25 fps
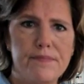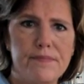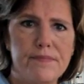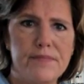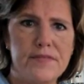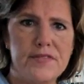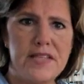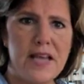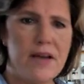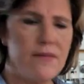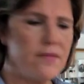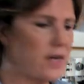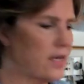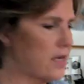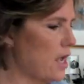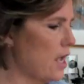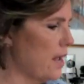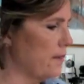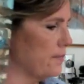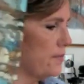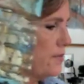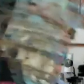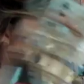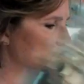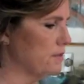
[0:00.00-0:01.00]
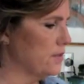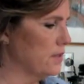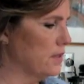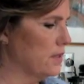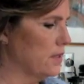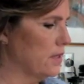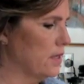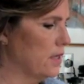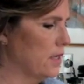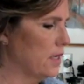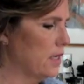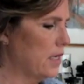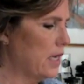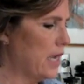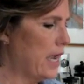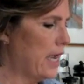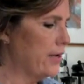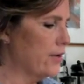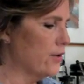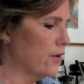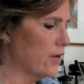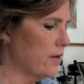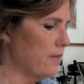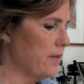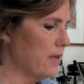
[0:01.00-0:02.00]
7 of Cups. And
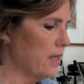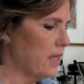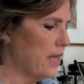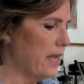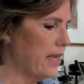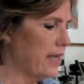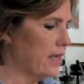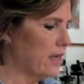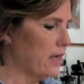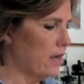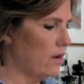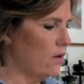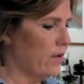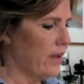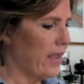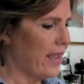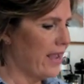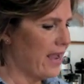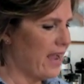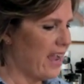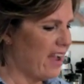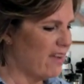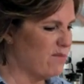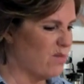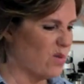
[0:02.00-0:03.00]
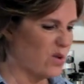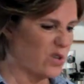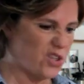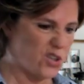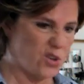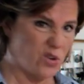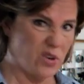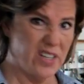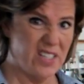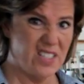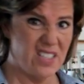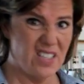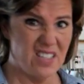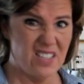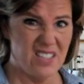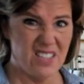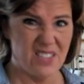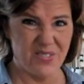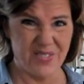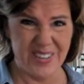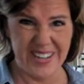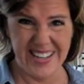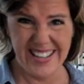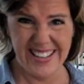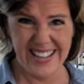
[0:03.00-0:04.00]
you're going to be like, okay, I have more choices?
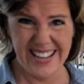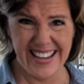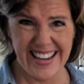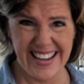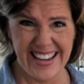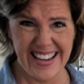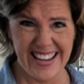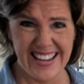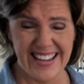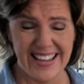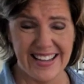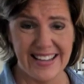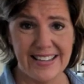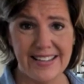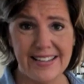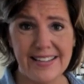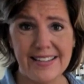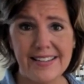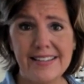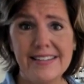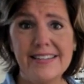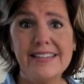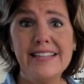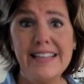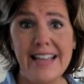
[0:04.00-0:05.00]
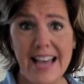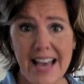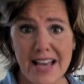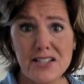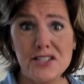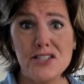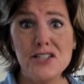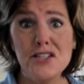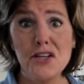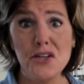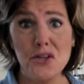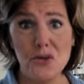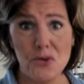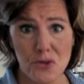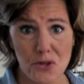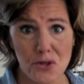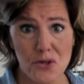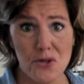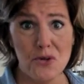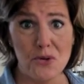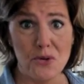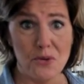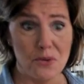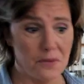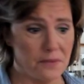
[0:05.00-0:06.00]
Really? Yes, you
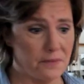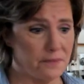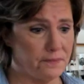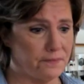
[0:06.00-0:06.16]
do.